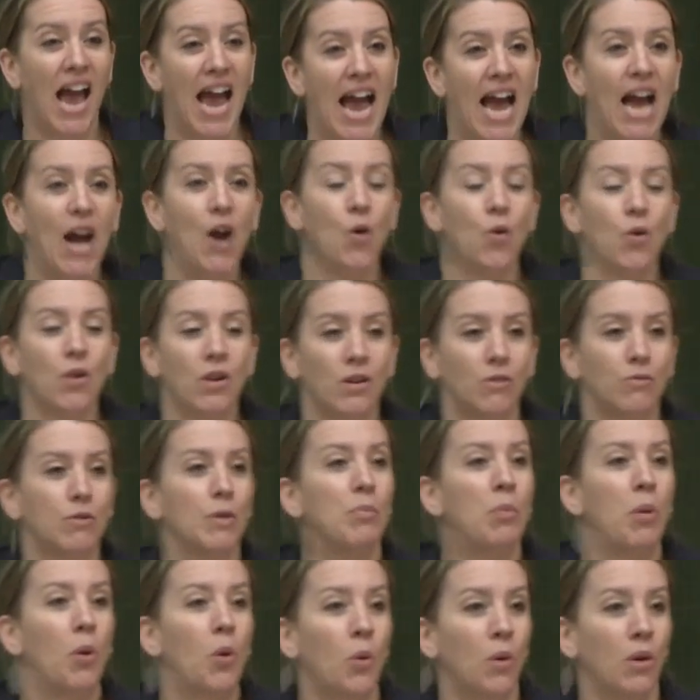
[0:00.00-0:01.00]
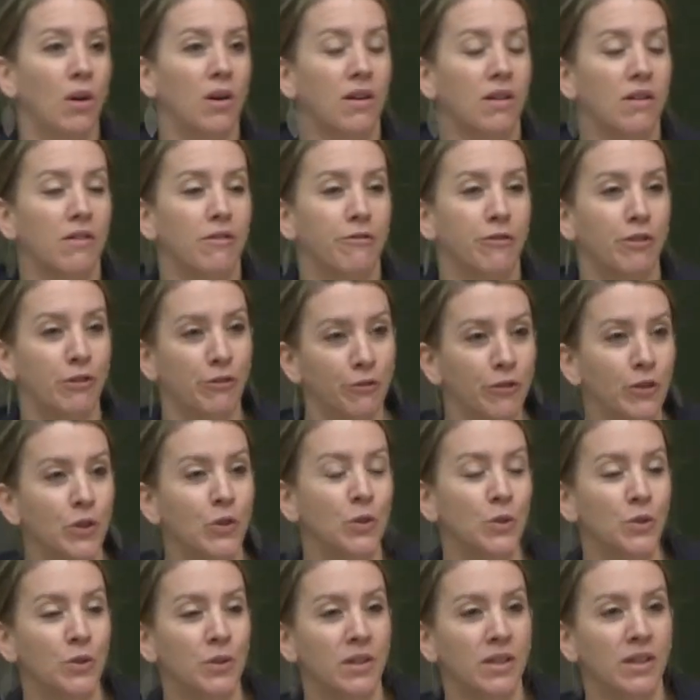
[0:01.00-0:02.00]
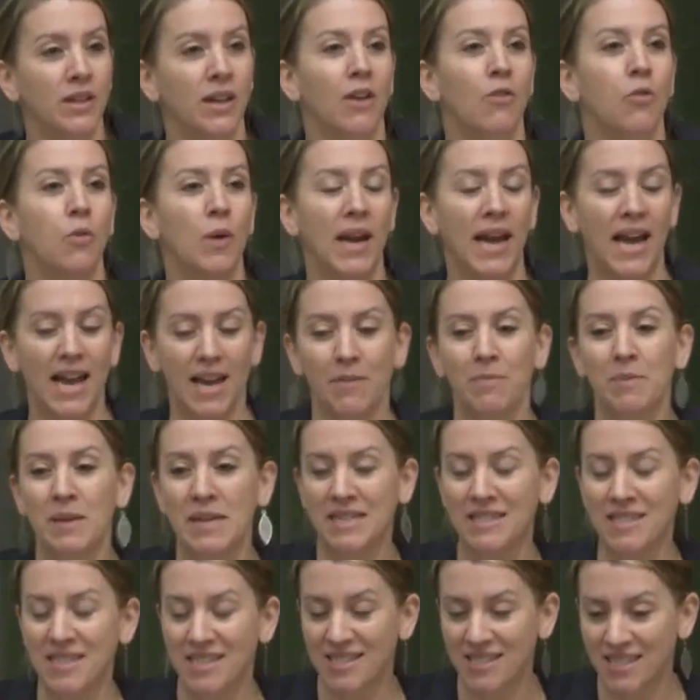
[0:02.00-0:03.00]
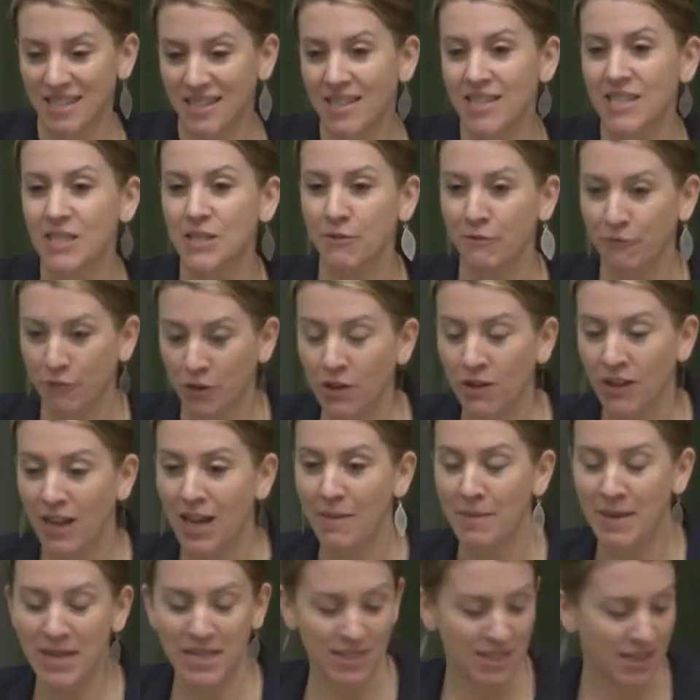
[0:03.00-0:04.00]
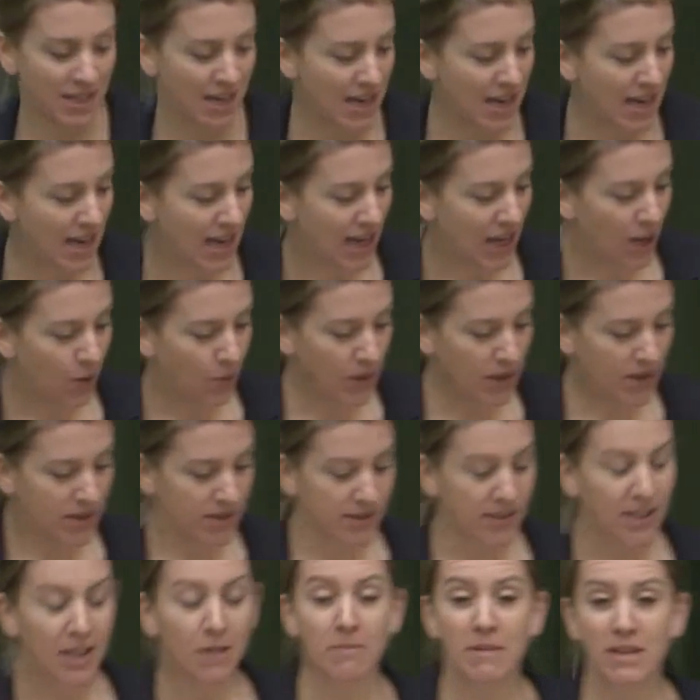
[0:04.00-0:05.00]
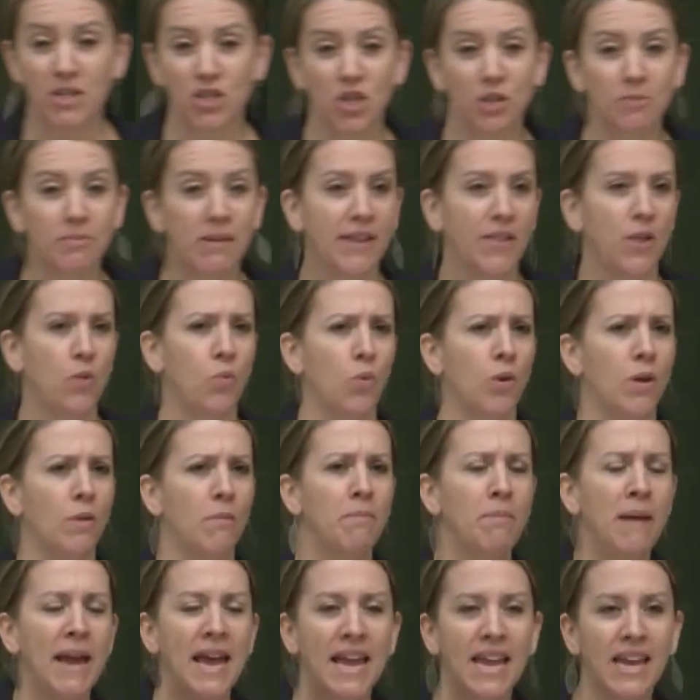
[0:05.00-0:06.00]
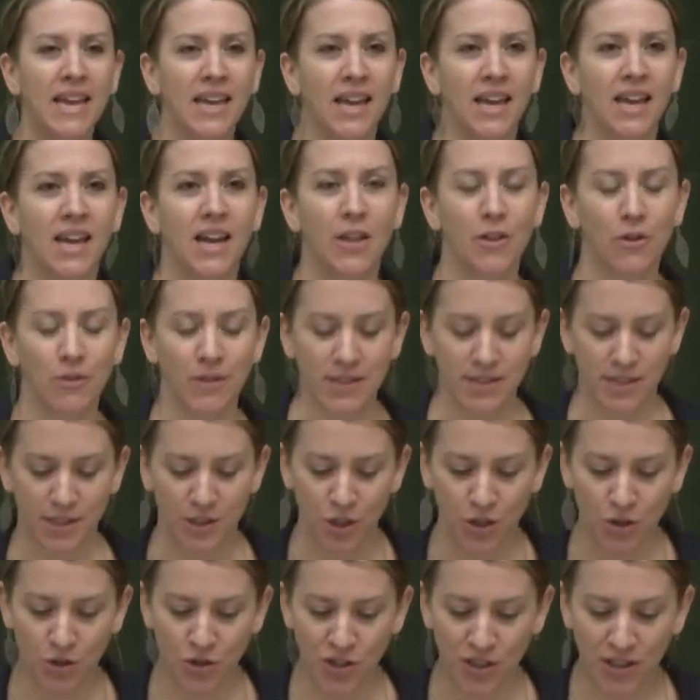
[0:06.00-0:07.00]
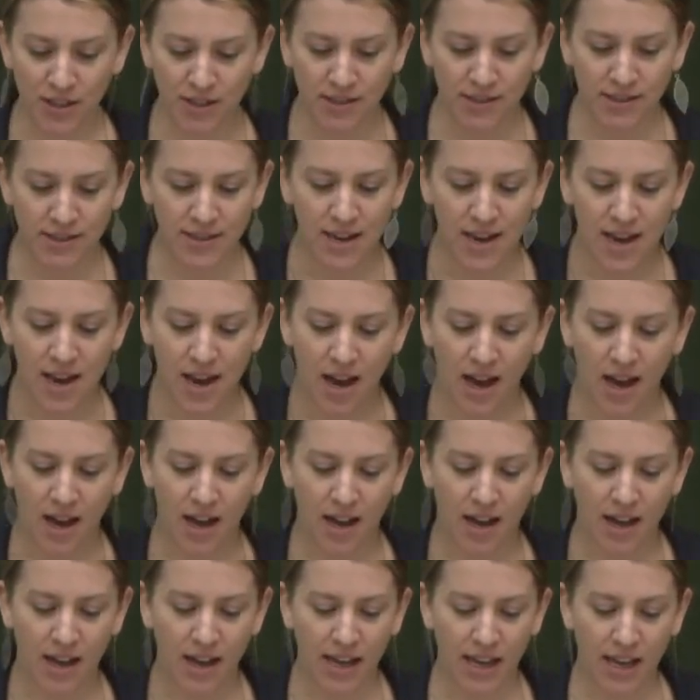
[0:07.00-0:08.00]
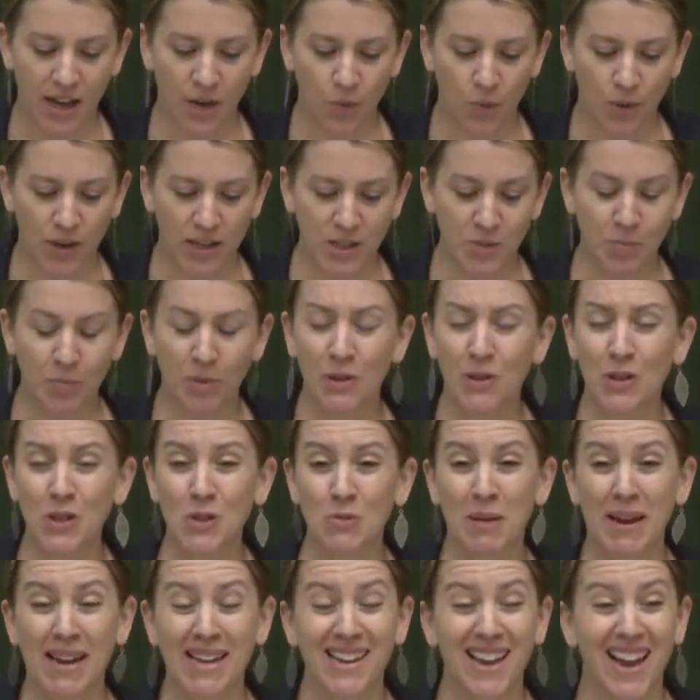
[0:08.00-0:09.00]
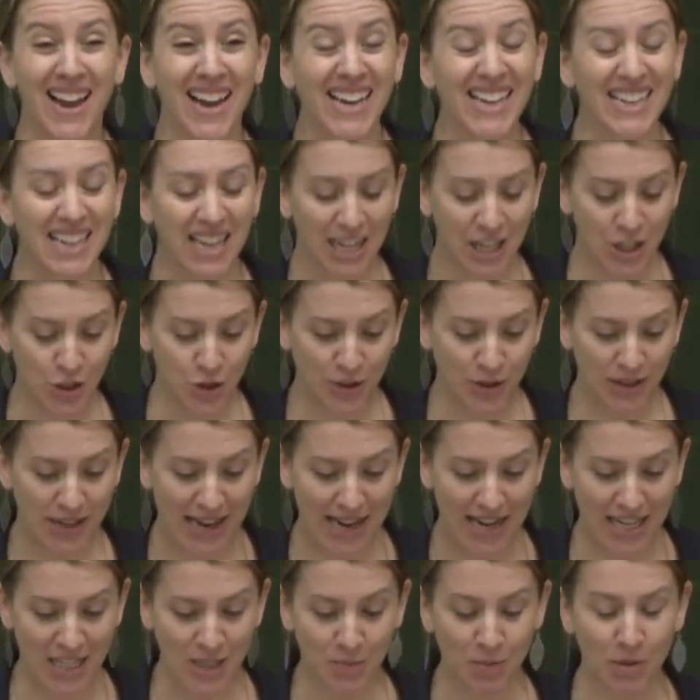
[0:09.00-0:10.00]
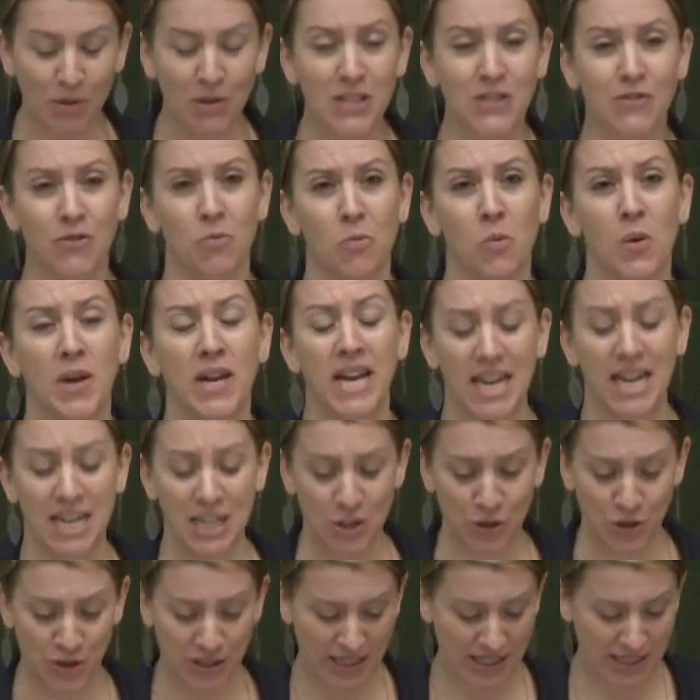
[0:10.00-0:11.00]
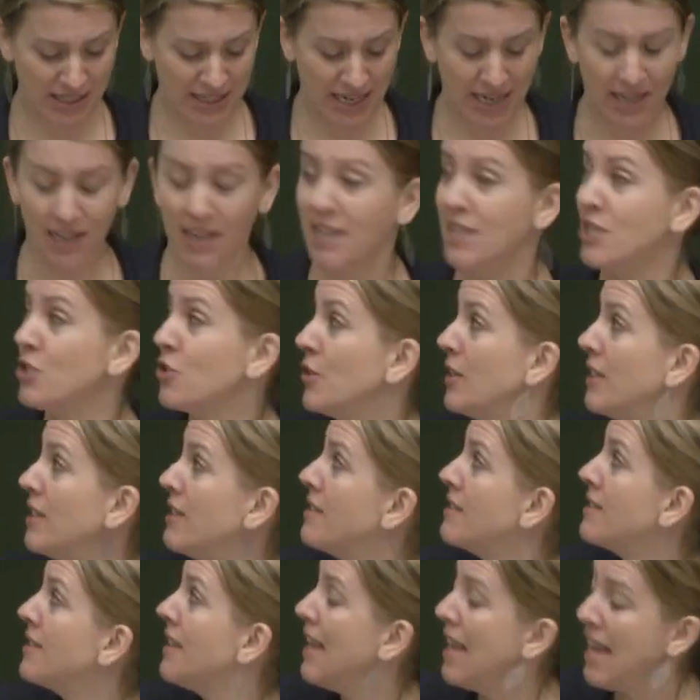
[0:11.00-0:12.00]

our report for food of what IPCC is for climate. It was commissioned by the World Bank and other institutions. Uh, it was produced by 900 experts from 110 countries.